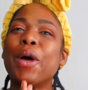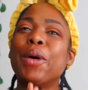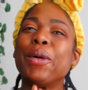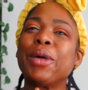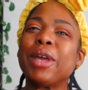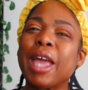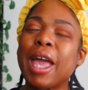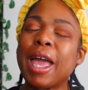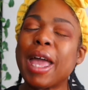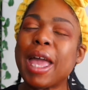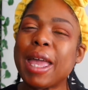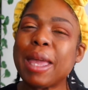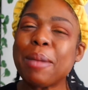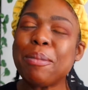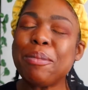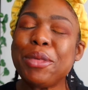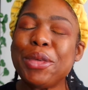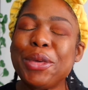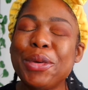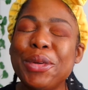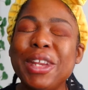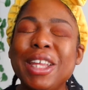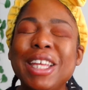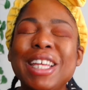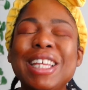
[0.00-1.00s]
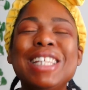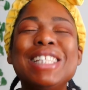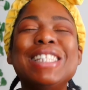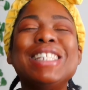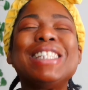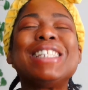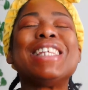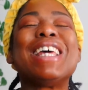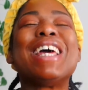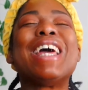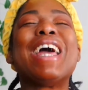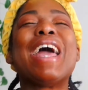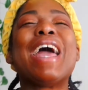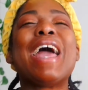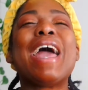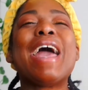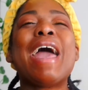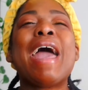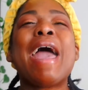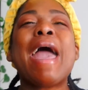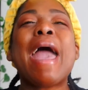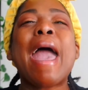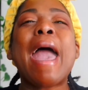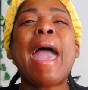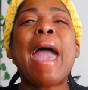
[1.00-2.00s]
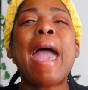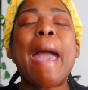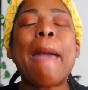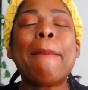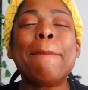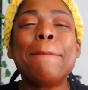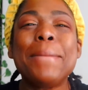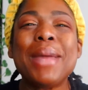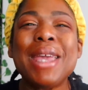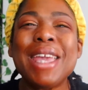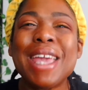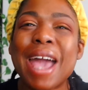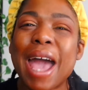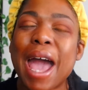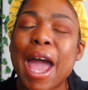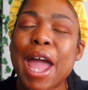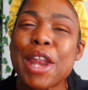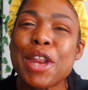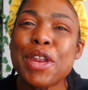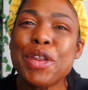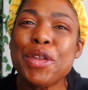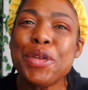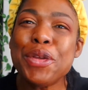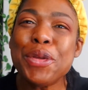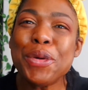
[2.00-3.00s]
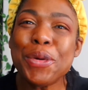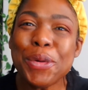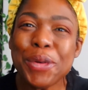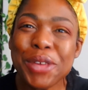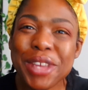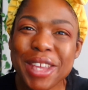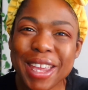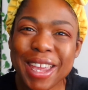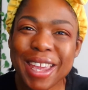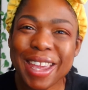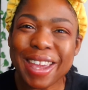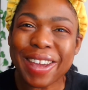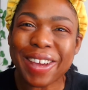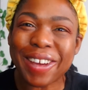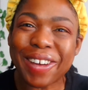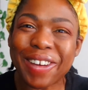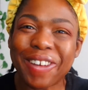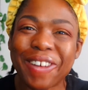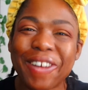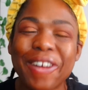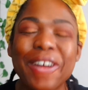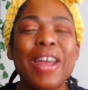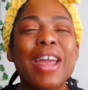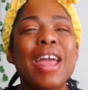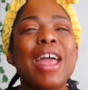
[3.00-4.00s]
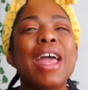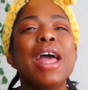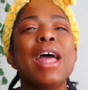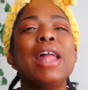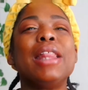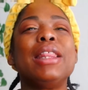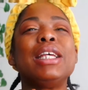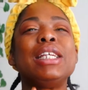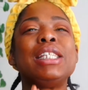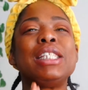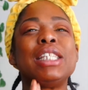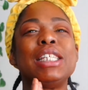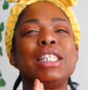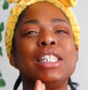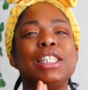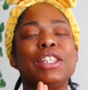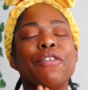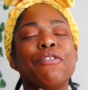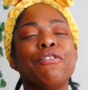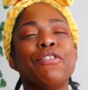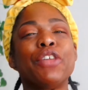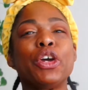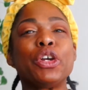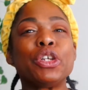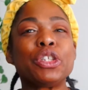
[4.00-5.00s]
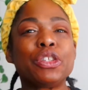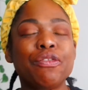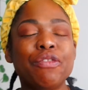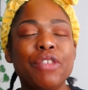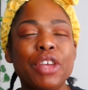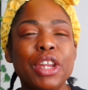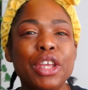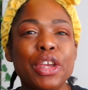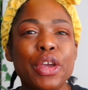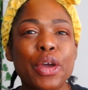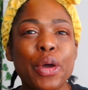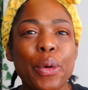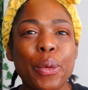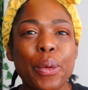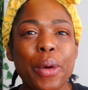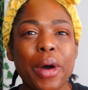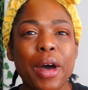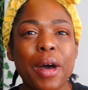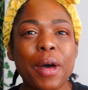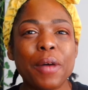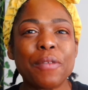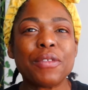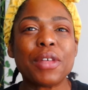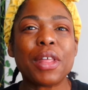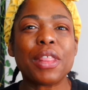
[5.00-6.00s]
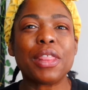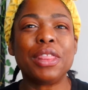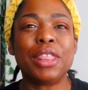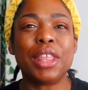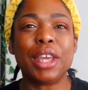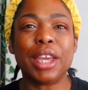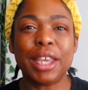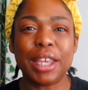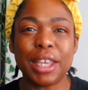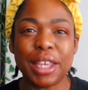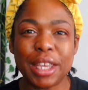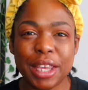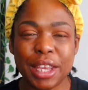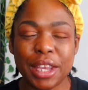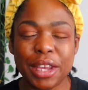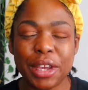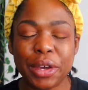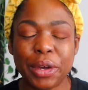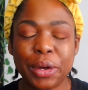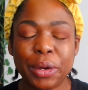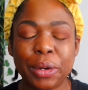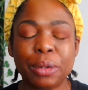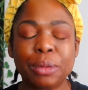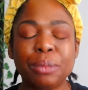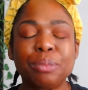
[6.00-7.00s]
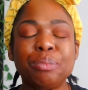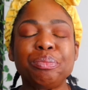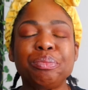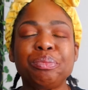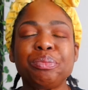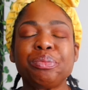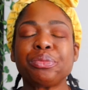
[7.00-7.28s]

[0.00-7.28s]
Okay, beauties, happy new year. This is the first video of the year,